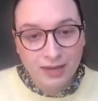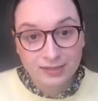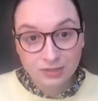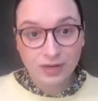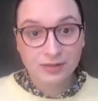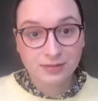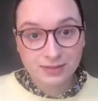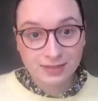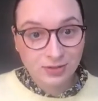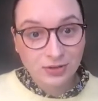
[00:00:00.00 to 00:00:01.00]
it's mm-hmm. great that the
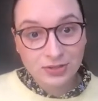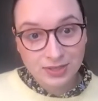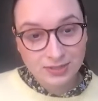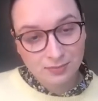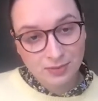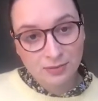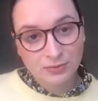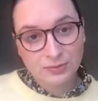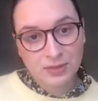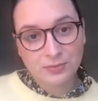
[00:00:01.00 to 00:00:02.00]
technology is available
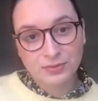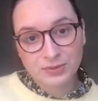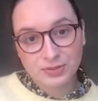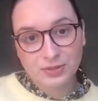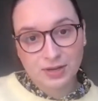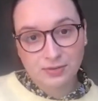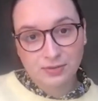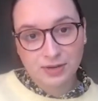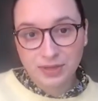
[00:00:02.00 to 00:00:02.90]
to be able to do that, right?